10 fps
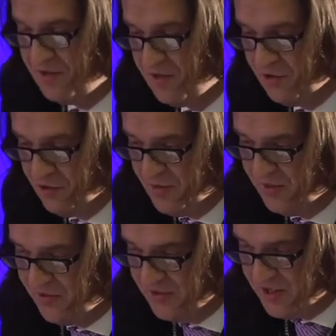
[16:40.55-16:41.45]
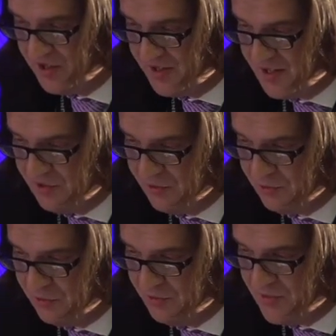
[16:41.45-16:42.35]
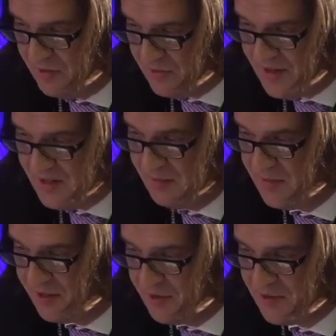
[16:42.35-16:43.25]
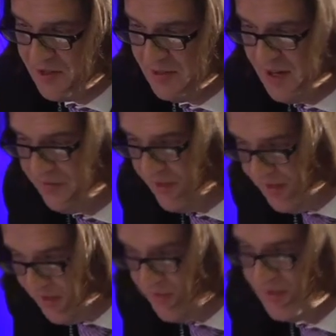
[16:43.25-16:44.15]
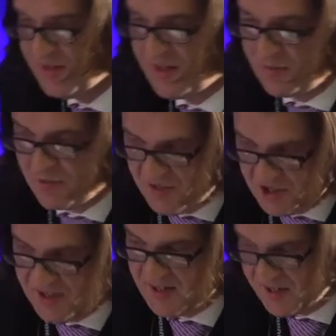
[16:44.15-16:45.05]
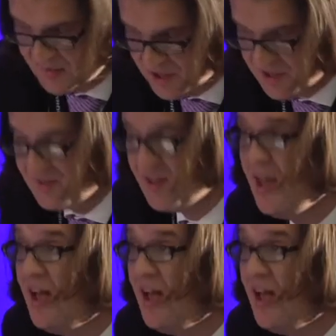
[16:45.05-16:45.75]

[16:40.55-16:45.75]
the European Foundation Statute would be ready because they will have activities, expositions, exhibitions,